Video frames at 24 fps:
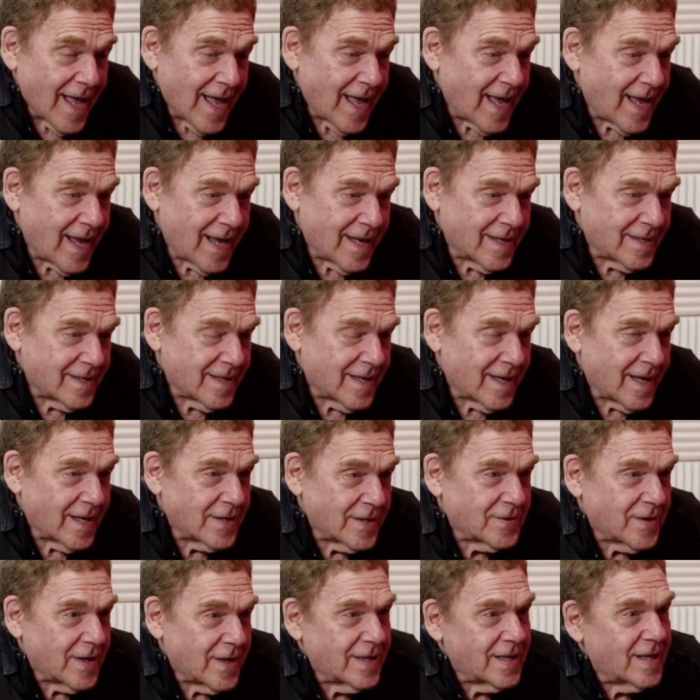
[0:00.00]
And I
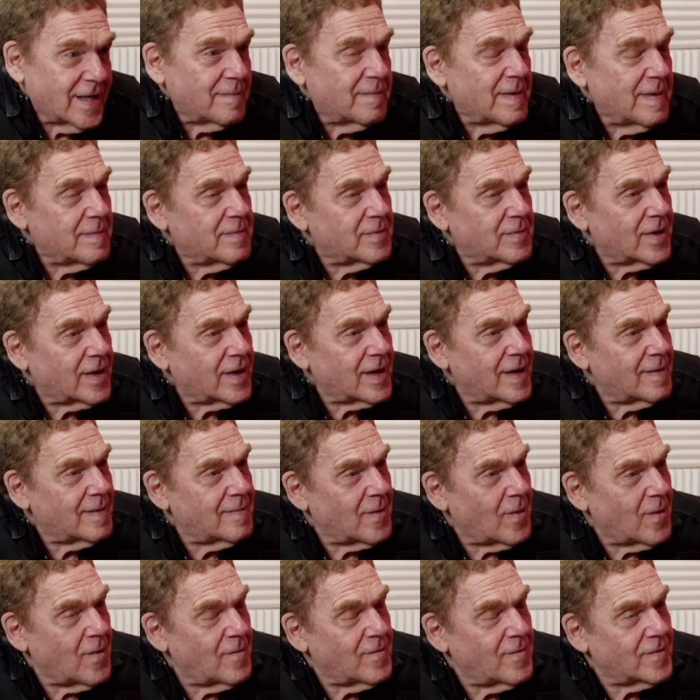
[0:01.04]
tried to get people to
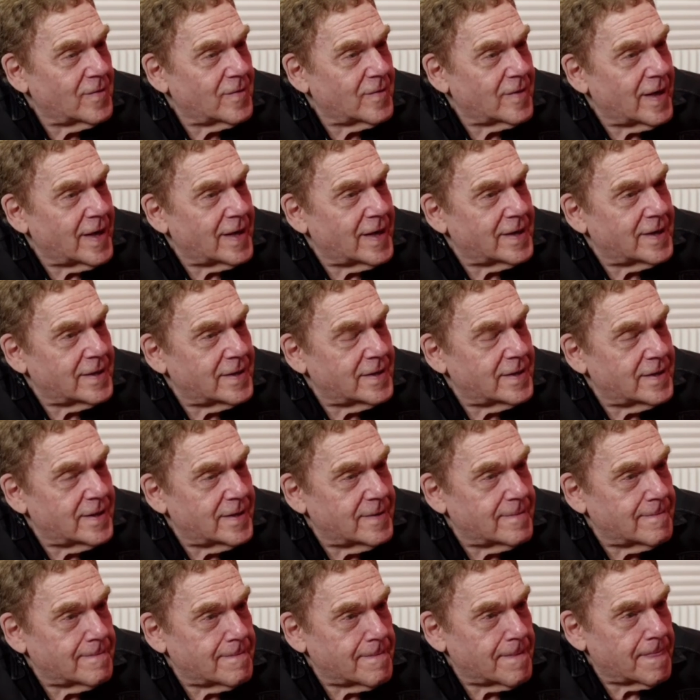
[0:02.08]
come over
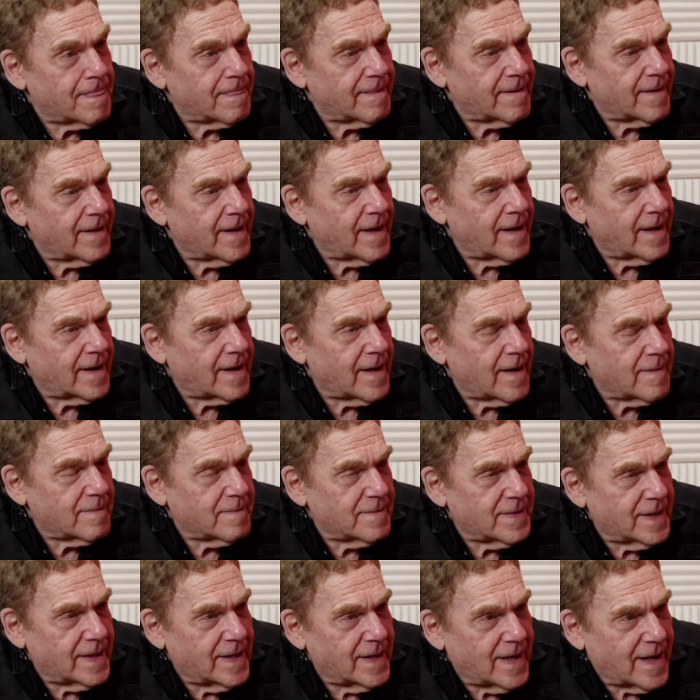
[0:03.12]
and
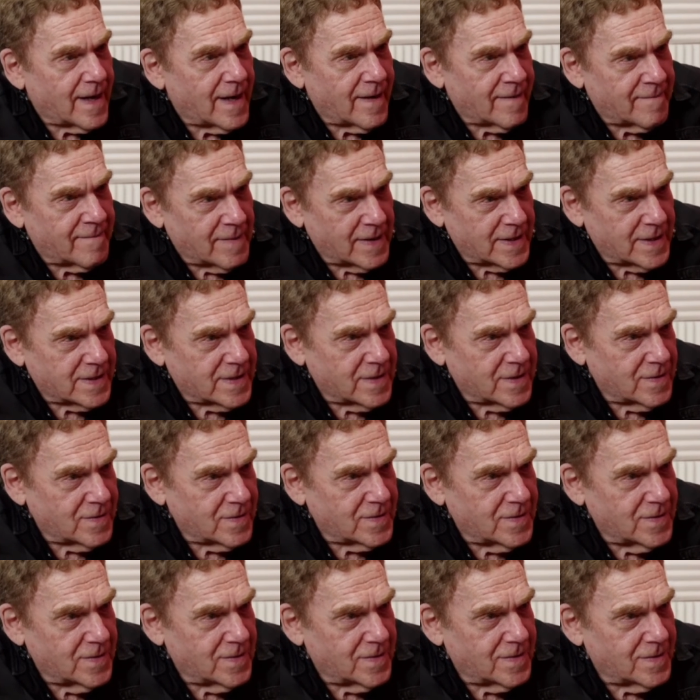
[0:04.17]
help me get out of my
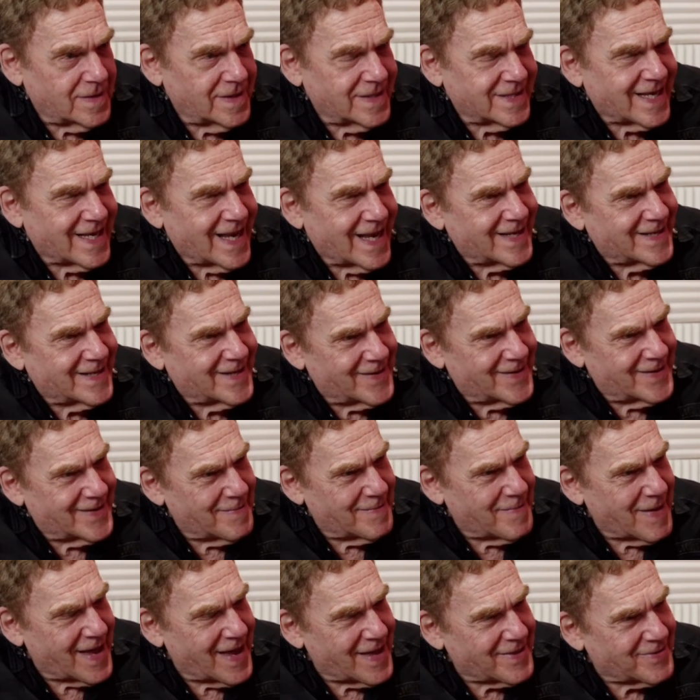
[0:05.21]
snowsuit. I had to go to
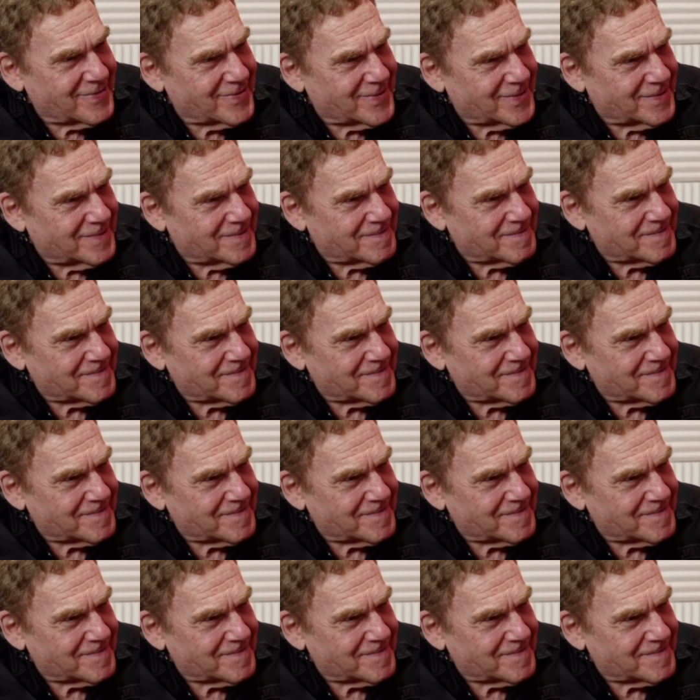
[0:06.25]
the bathroom.